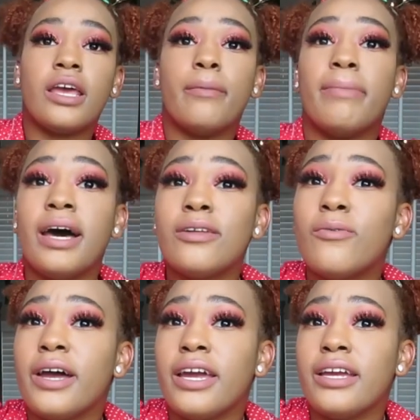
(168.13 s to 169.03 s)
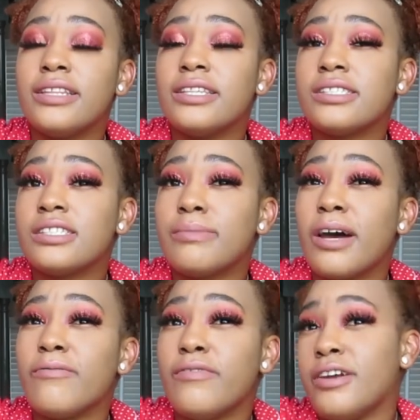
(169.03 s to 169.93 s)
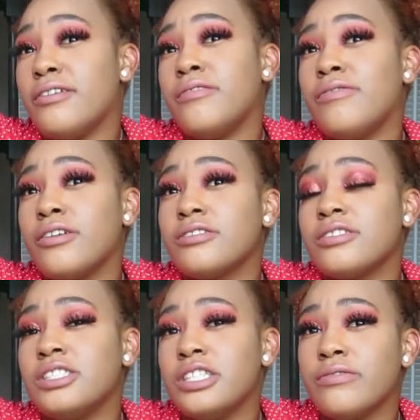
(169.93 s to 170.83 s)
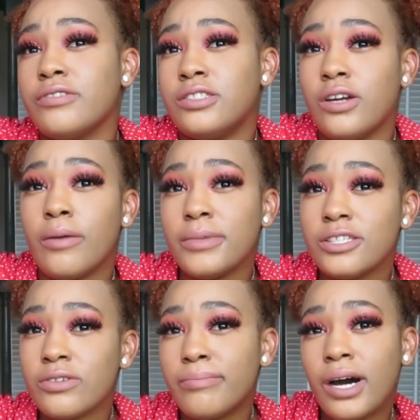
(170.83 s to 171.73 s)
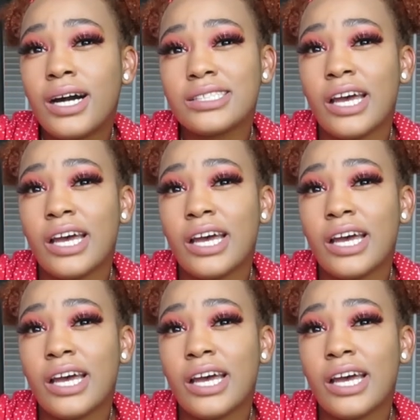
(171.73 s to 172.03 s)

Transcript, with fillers: And by the way, this is my very first Jeffree Star mystery box.